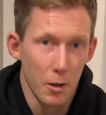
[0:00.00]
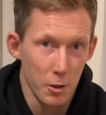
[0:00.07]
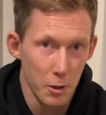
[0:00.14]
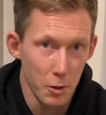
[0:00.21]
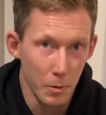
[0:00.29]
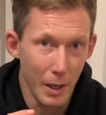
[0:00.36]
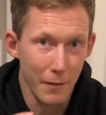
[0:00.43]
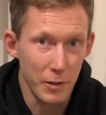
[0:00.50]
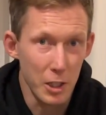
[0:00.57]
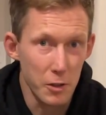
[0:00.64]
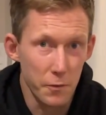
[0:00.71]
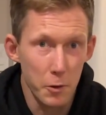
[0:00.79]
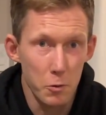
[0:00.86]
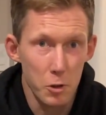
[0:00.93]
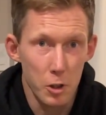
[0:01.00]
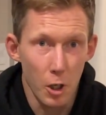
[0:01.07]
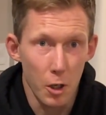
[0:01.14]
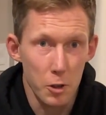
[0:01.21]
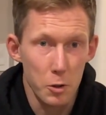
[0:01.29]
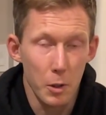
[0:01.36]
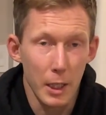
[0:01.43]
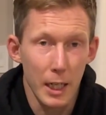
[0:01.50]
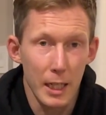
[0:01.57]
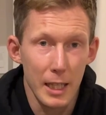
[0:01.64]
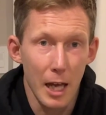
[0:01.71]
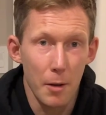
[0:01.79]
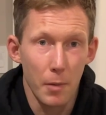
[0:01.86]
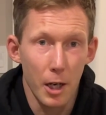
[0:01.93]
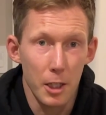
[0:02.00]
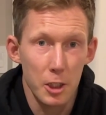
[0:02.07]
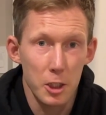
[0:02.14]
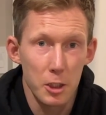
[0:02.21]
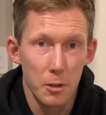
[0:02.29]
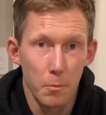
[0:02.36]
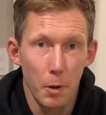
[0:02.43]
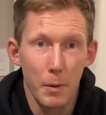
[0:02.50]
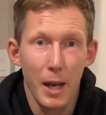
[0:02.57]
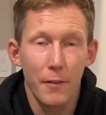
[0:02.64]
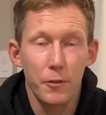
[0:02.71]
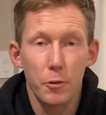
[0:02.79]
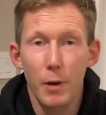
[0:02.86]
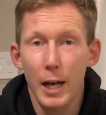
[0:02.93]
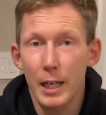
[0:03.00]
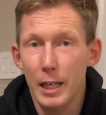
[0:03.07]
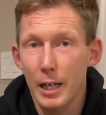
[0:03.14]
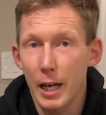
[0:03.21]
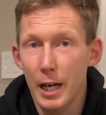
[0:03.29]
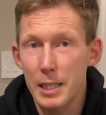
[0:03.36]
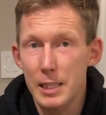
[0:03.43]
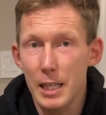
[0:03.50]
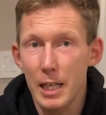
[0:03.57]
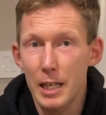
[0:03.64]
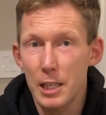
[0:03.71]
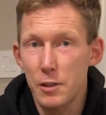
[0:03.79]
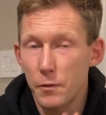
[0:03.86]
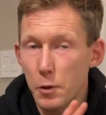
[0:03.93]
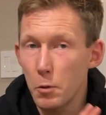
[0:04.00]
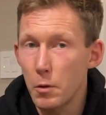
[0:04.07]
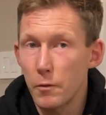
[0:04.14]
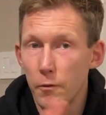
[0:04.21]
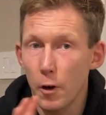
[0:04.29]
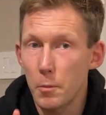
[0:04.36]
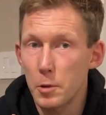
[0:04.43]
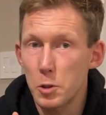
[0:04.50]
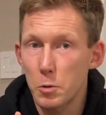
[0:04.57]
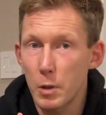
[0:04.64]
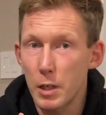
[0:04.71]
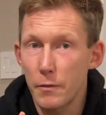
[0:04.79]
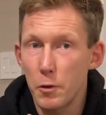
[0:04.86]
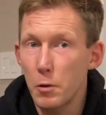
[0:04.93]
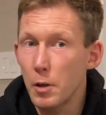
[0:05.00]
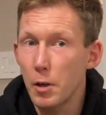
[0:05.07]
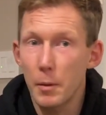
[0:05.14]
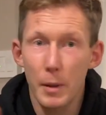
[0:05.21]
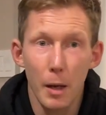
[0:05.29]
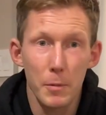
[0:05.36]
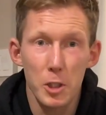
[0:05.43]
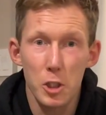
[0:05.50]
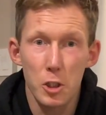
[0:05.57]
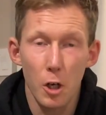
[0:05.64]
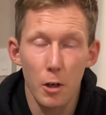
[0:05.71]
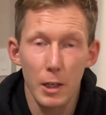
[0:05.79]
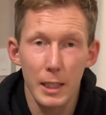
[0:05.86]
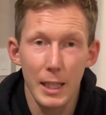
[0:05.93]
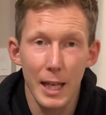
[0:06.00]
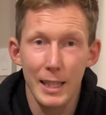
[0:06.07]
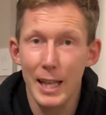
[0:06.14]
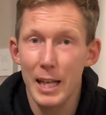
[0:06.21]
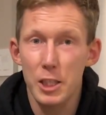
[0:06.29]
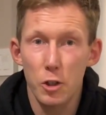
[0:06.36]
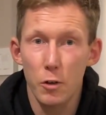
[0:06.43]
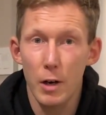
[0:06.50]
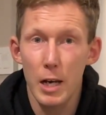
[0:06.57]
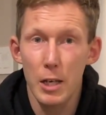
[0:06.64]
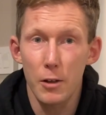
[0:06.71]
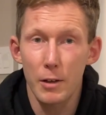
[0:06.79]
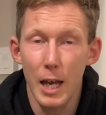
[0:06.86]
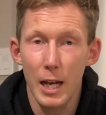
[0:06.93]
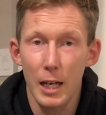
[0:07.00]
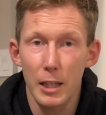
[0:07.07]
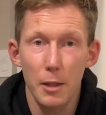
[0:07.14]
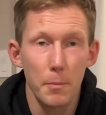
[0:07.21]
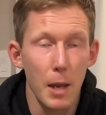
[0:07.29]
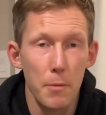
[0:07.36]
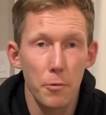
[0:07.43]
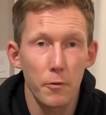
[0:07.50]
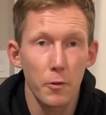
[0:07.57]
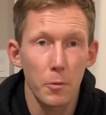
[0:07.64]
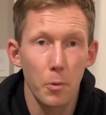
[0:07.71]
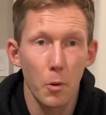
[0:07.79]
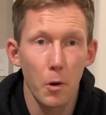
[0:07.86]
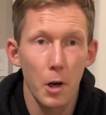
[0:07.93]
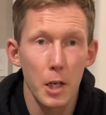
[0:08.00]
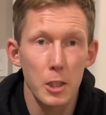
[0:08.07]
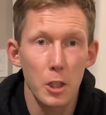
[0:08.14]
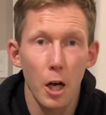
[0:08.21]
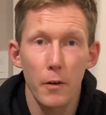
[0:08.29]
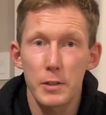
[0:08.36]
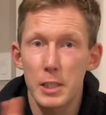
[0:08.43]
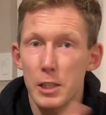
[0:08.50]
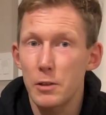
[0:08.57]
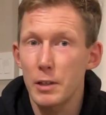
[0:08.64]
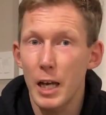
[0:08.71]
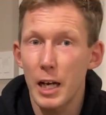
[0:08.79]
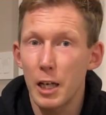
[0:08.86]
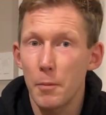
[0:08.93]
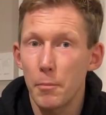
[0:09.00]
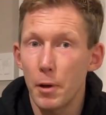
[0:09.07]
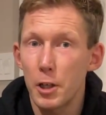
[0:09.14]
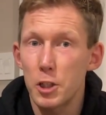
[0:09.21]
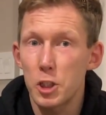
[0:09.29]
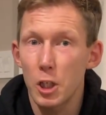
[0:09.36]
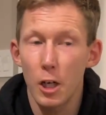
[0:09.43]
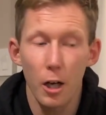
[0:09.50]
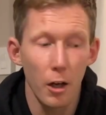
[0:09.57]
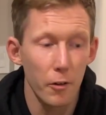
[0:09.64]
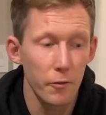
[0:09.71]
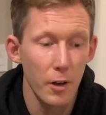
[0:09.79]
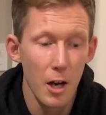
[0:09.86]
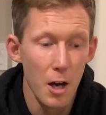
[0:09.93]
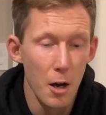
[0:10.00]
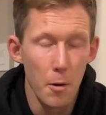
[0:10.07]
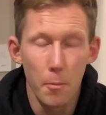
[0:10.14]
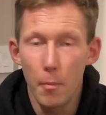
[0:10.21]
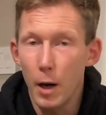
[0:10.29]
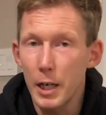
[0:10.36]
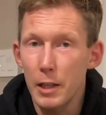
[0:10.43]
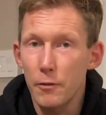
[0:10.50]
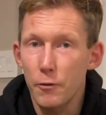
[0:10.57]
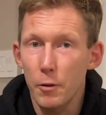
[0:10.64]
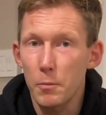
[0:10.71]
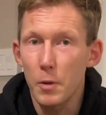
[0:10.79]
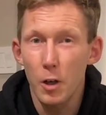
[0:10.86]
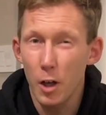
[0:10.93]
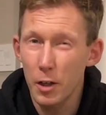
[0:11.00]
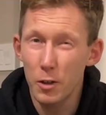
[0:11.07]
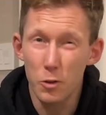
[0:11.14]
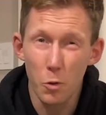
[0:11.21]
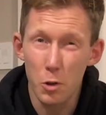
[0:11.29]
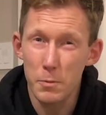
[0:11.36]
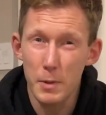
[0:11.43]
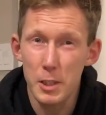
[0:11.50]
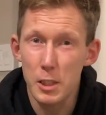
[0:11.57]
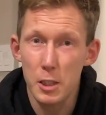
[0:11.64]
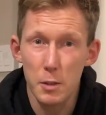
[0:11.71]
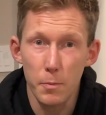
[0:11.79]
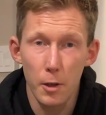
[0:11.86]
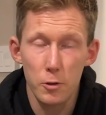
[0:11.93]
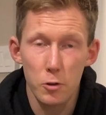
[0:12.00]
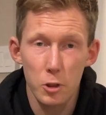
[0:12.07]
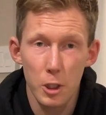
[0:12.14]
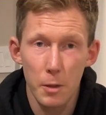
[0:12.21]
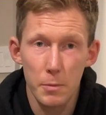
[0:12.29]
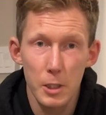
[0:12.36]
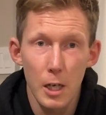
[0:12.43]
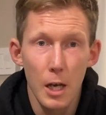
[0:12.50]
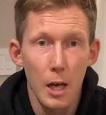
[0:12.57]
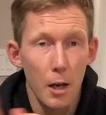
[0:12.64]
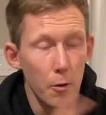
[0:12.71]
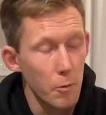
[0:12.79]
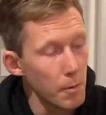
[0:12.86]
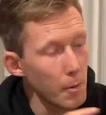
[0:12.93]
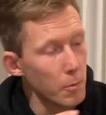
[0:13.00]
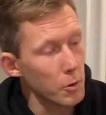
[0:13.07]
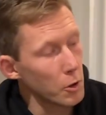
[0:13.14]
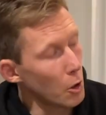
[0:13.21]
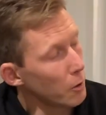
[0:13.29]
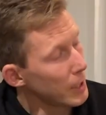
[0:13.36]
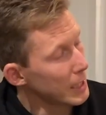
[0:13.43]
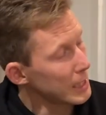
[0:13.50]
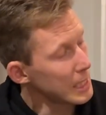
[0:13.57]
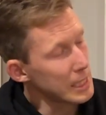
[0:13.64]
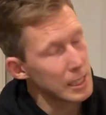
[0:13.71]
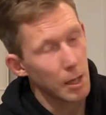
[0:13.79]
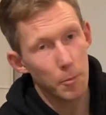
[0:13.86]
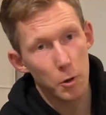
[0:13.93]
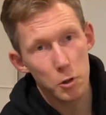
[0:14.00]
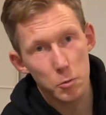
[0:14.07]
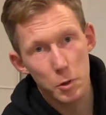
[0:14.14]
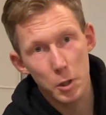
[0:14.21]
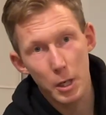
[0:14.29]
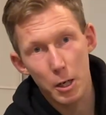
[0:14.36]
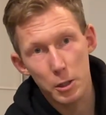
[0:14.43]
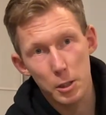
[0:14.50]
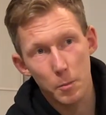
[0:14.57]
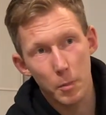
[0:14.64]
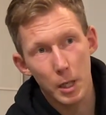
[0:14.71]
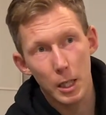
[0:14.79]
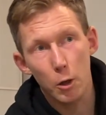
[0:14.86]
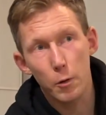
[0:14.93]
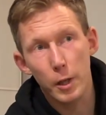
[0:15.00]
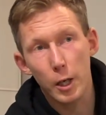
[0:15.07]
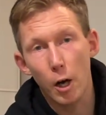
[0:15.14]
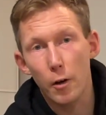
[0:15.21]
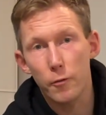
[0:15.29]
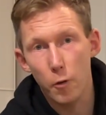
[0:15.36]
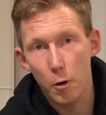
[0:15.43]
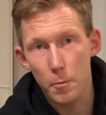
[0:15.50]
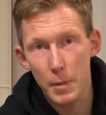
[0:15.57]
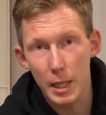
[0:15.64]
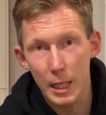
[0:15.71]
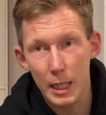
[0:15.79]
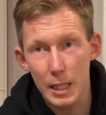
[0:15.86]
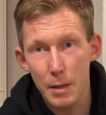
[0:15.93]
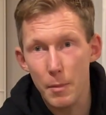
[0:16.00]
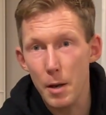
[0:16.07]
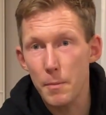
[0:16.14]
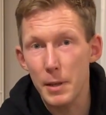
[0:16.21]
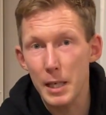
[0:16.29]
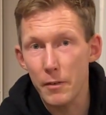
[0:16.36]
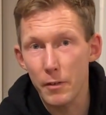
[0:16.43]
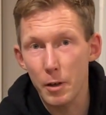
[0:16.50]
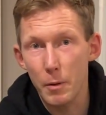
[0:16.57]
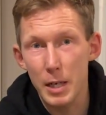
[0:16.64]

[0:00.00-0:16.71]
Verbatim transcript: you have these few stars who are getting that much, but we have to recognize that it's few and far between. If you can become a star like that, that's great. You're getting the pay-per-view points. Obviously, you're getting a bunch of money from endorsements and sponsorships. Remember though that these numbers, when you hear somebody, oh, they got 4 million, they might be giving away